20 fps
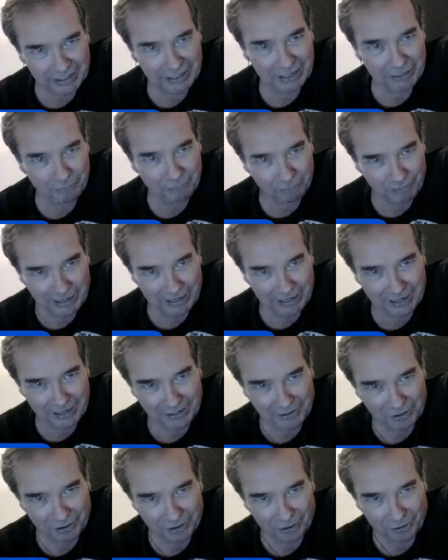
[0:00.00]
It went
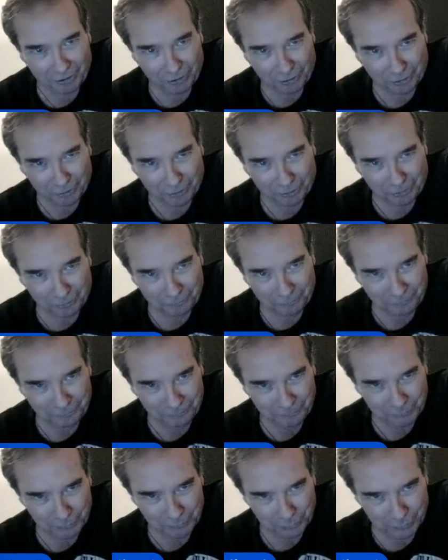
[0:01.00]
on
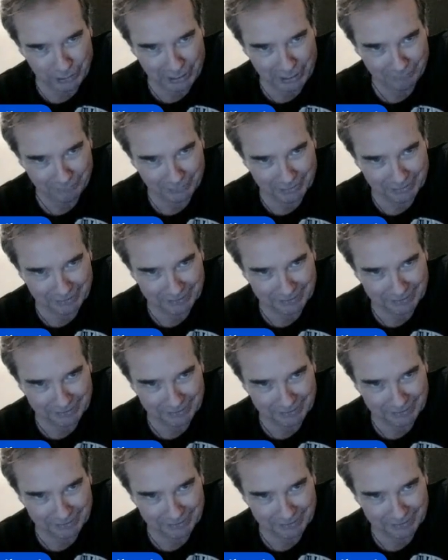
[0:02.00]
forever.